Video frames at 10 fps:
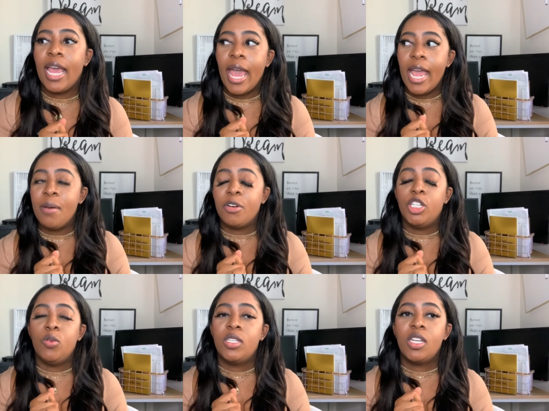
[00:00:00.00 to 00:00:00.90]
hey, I'm going
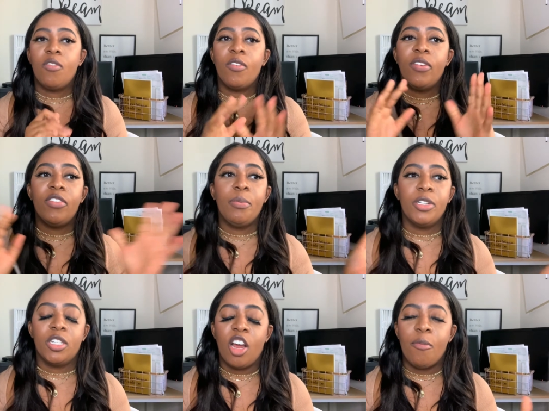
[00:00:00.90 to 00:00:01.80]
to do a sale for
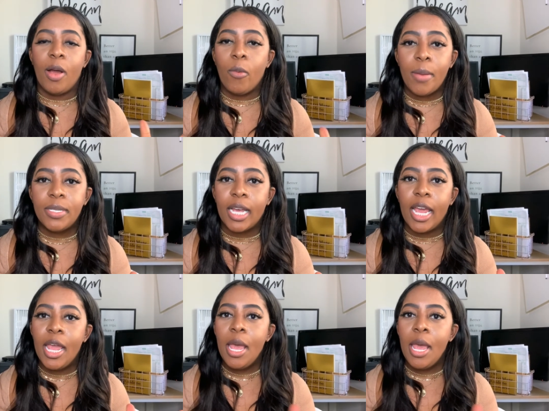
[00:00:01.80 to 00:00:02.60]
50% off my website